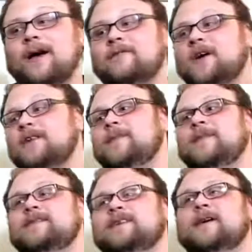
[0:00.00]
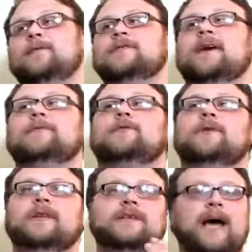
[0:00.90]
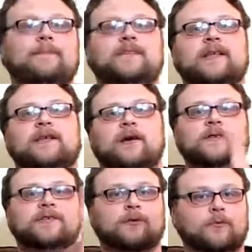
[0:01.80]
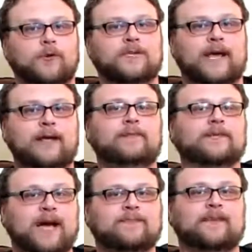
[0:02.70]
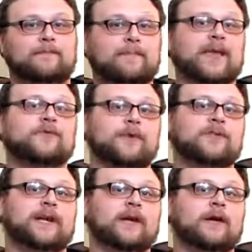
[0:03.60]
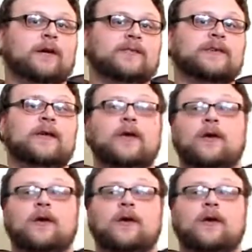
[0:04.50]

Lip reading: I've talked about this a couple of times. We're doing the top 10 cards that are rotating, the top 10 best rotating cards